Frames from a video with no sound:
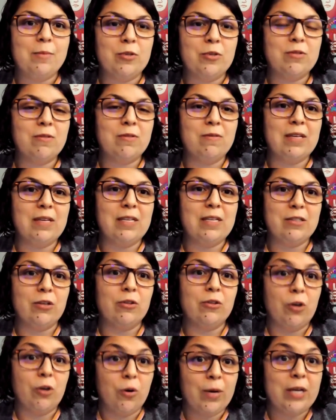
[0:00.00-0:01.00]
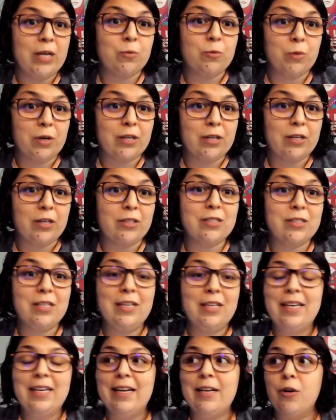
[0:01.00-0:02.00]
Most of these are low-wage workers
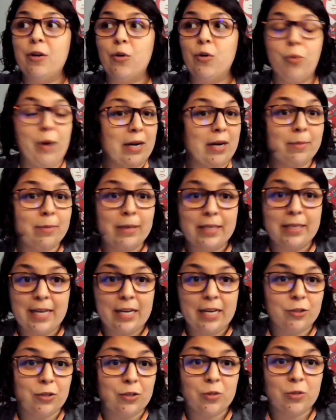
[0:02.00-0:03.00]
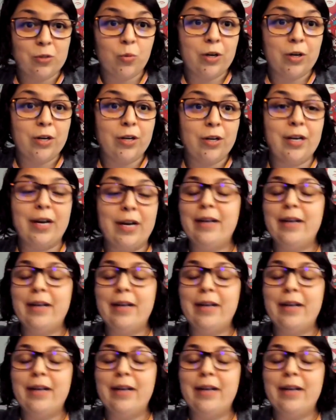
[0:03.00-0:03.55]
in incredibly dangerous work.